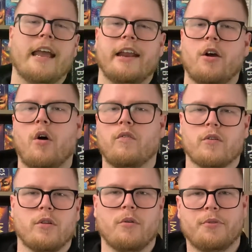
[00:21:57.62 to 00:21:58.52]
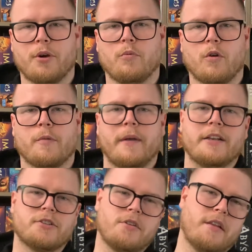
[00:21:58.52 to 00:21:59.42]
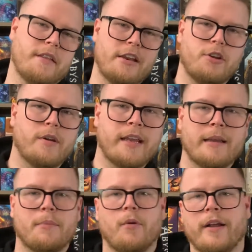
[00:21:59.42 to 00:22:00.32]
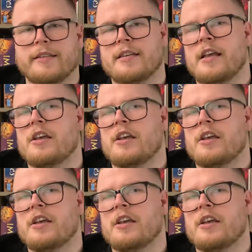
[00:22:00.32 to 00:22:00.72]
and overload their workbench so that then you can get points.